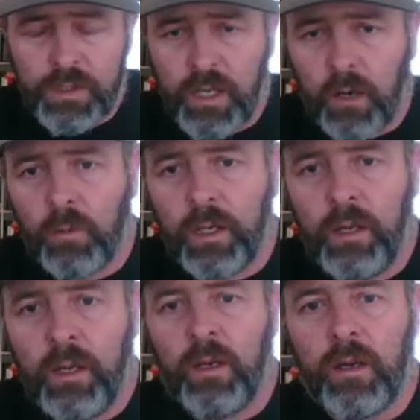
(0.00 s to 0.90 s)
And this is
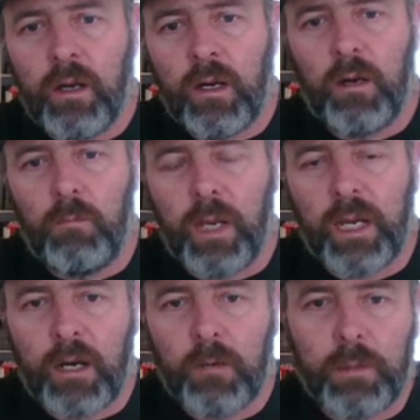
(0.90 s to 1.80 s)
how we
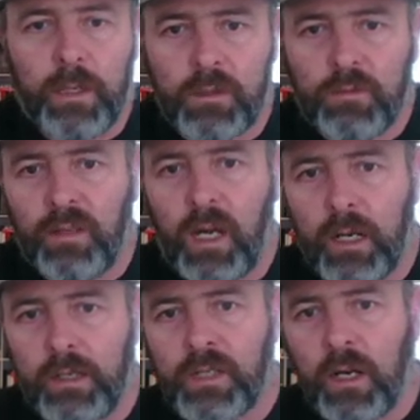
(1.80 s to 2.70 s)
make
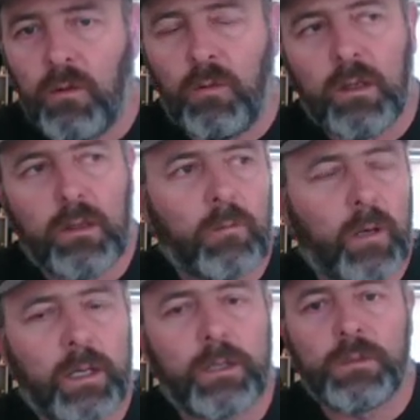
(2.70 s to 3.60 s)
airplanes fly. It's
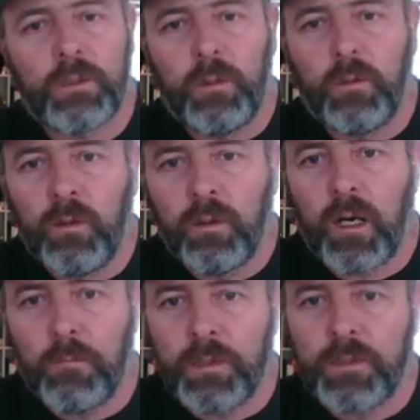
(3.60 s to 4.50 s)
how rockets
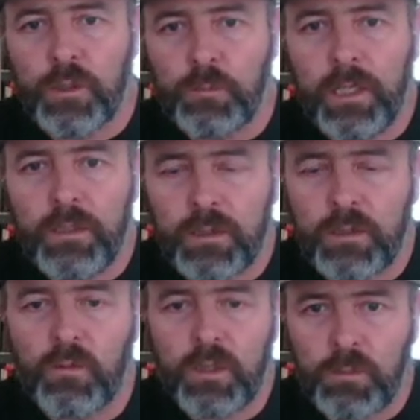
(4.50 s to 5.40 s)
go up into
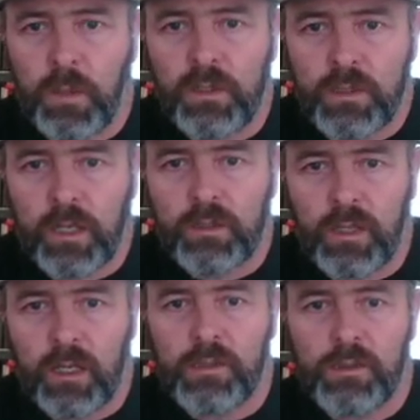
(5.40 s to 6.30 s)
space. It's what
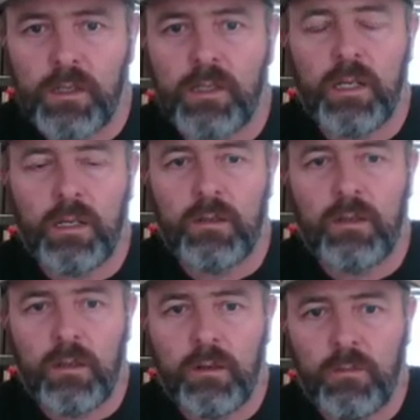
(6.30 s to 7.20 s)
SpaceX does,
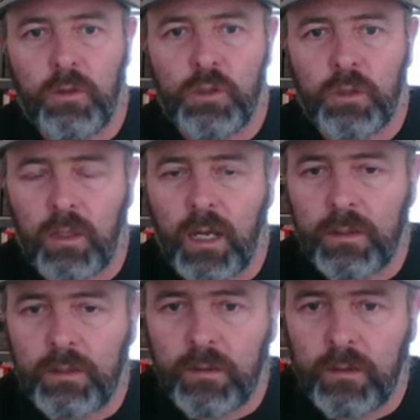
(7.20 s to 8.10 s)
and
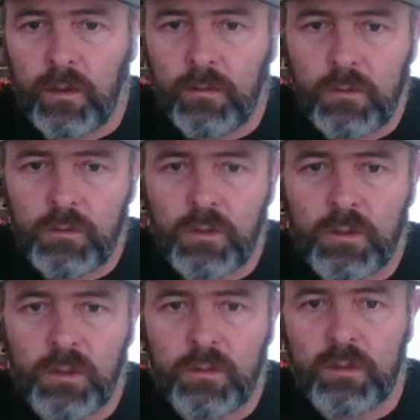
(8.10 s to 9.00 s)
Virgin Galactic, and all of
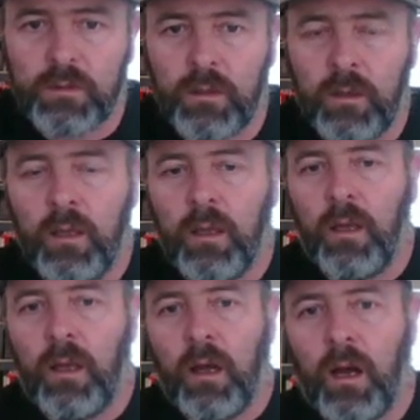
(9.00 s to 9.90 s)
those sorts of
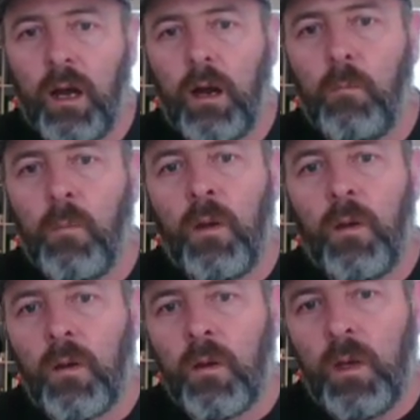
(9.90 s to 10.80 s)

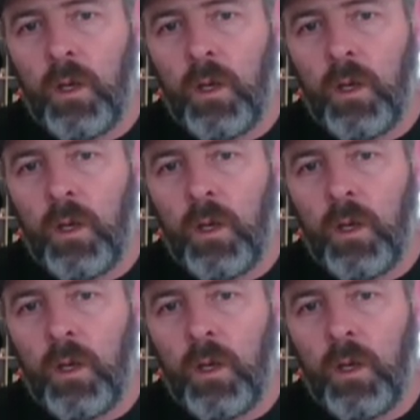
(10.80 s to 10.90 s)
things.